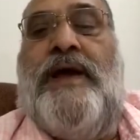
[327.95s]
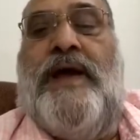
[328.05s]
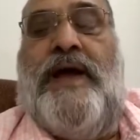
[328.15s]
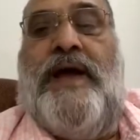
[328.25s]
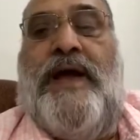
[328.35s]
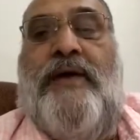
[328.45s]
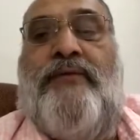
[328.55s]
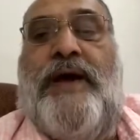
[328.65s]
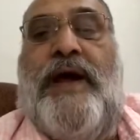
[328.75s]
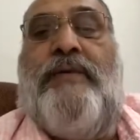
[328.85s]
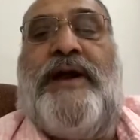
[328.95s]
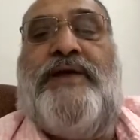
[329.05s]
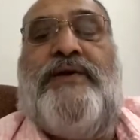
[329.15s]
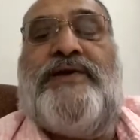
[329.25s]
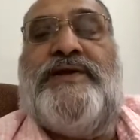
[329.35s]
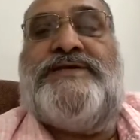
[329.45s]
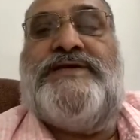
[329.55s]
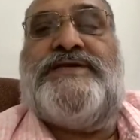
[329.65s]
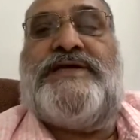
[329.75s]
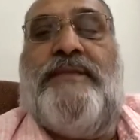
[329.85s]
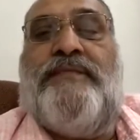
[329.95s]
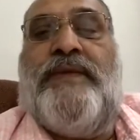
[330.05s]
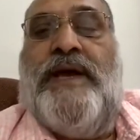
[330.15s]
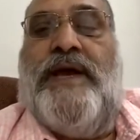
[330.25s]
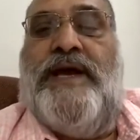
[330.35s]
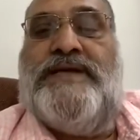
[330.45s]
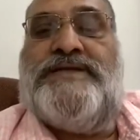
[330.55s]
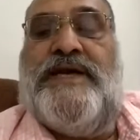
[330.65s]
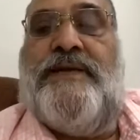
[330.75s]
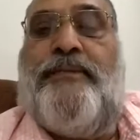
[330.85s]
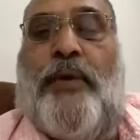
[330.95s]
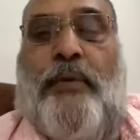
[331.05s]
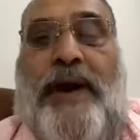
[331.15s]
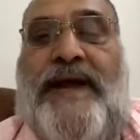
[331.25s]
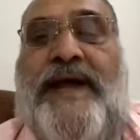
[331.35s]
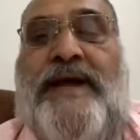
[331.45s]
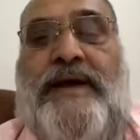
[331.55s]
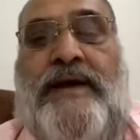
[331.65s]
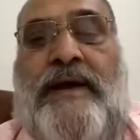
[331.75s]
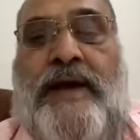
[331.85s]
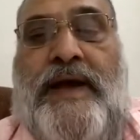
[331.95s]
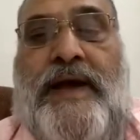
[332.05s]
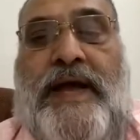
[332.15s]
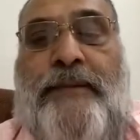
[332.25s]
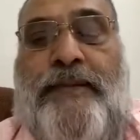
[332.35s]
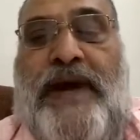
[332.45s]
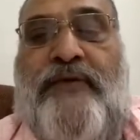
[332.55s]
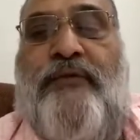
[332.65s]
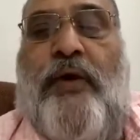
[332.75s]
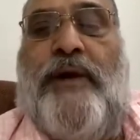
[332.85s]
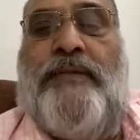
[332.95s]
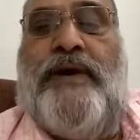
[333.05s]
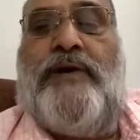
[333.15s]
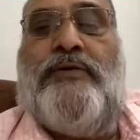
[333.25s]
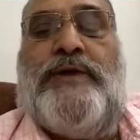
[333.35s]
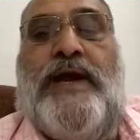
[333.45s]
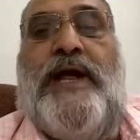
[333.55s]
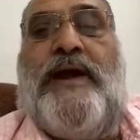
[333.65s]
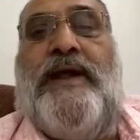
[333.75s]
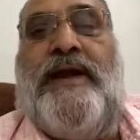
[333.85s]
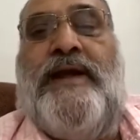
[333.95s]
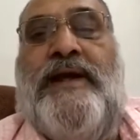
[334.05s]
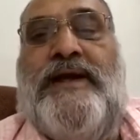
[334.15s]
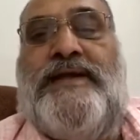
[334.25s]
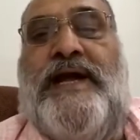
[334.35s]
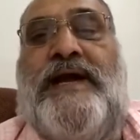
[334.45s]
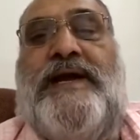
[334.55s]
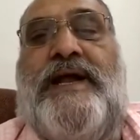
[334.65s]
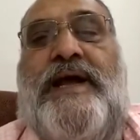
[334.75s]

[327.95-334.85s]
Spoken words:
if our education system is providing a platform to the learner that